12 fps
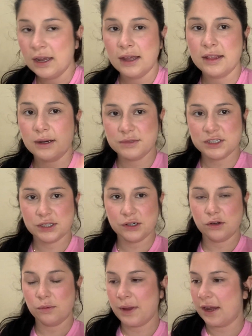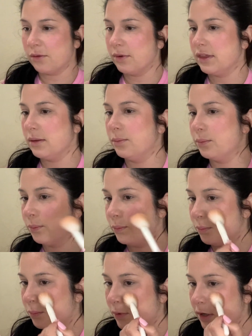And then I'm just gonna go back with the
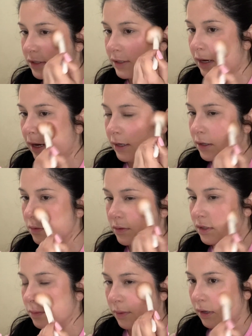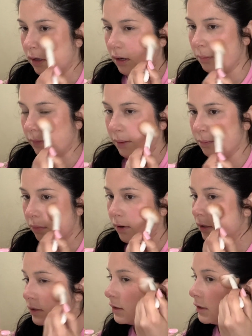brush that I used to put on my
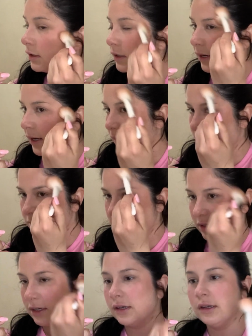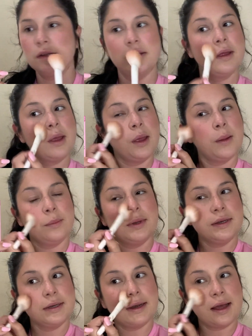bronzer, and I'm just gonna
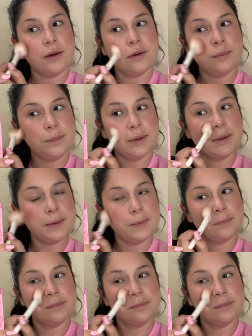blend it out a bit.